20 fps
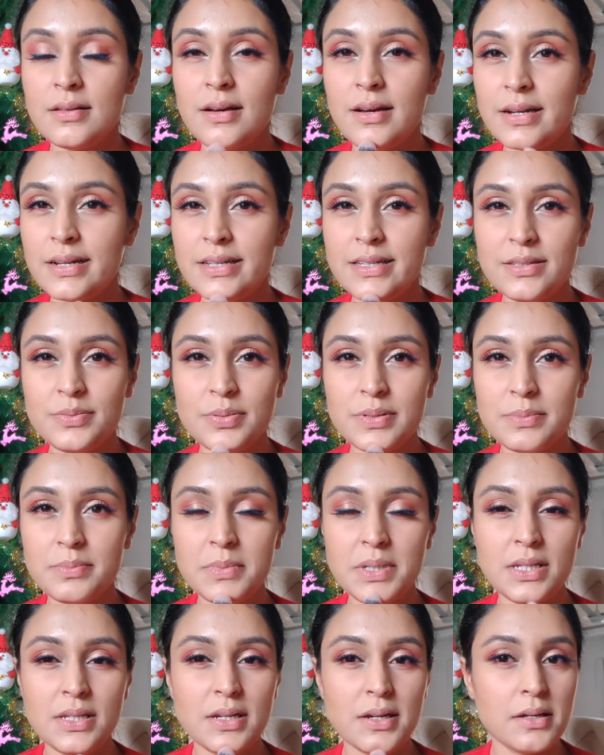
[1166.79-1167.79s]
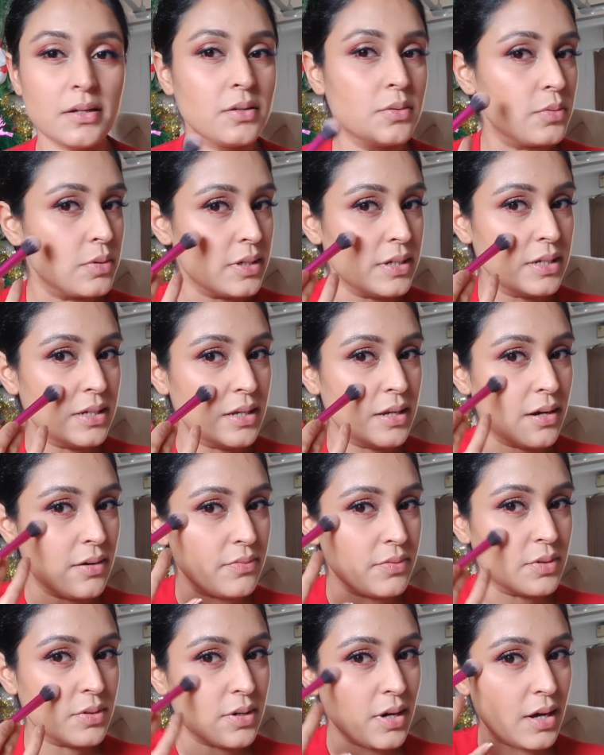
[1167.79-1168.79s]
At least with me, I totally
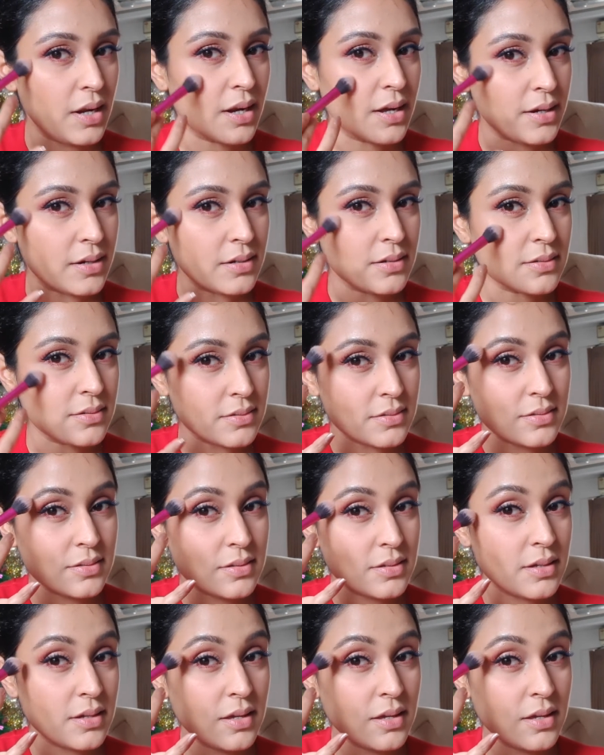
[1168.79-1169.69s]
love good highlighters.